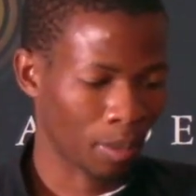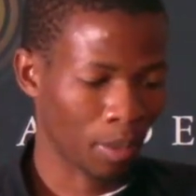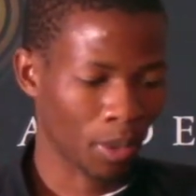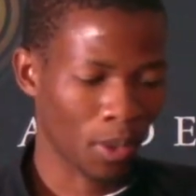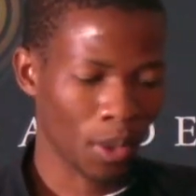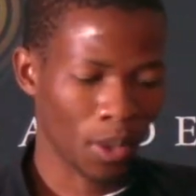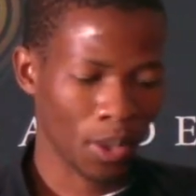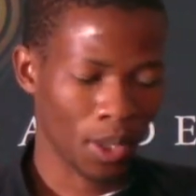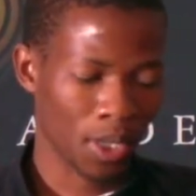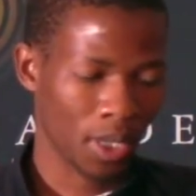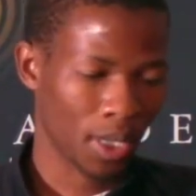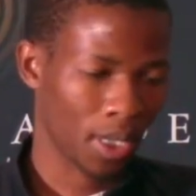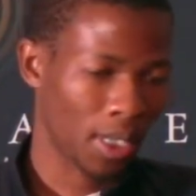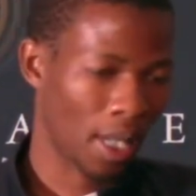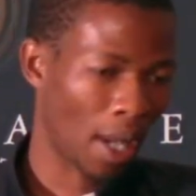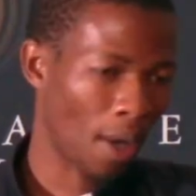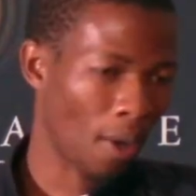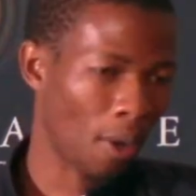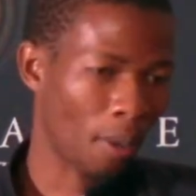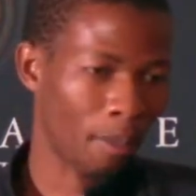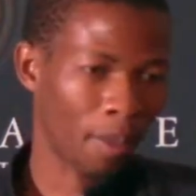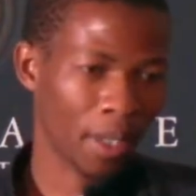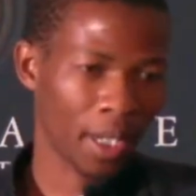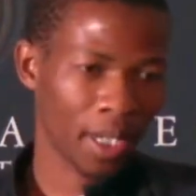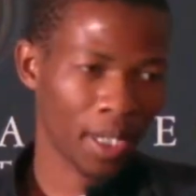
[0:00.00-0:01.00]
because their
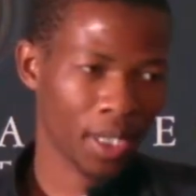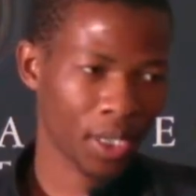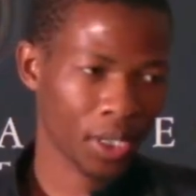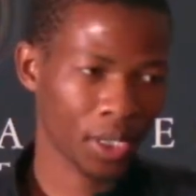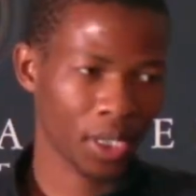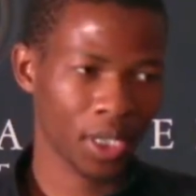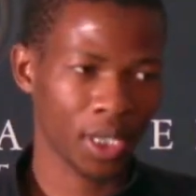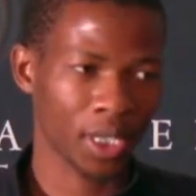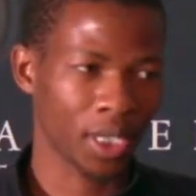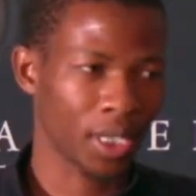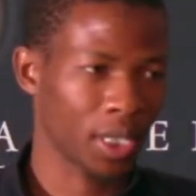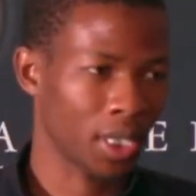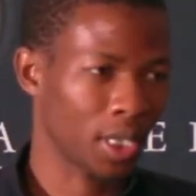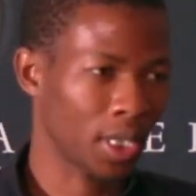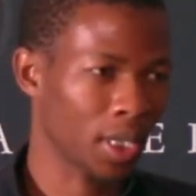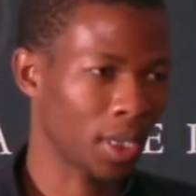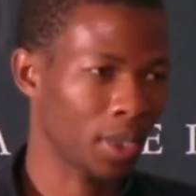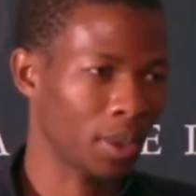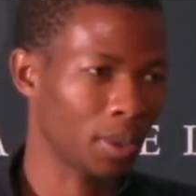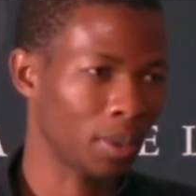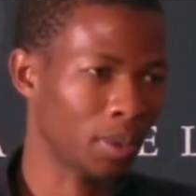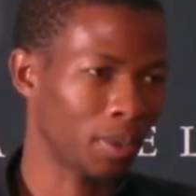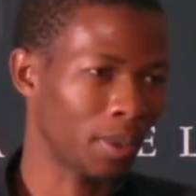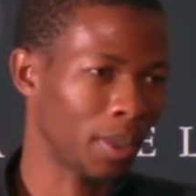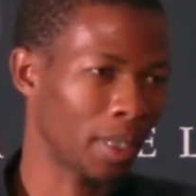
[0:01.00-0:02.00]
operations
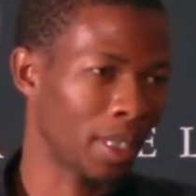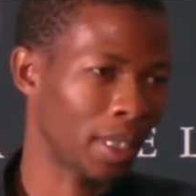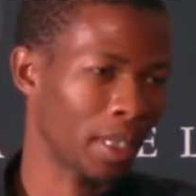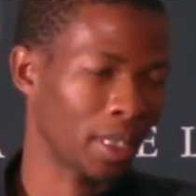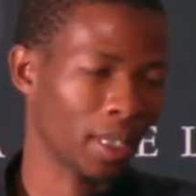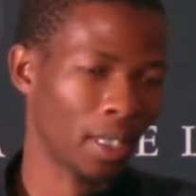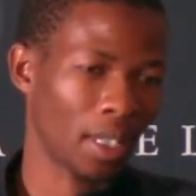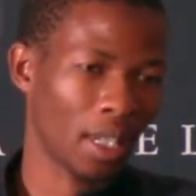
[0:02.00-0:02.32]
were,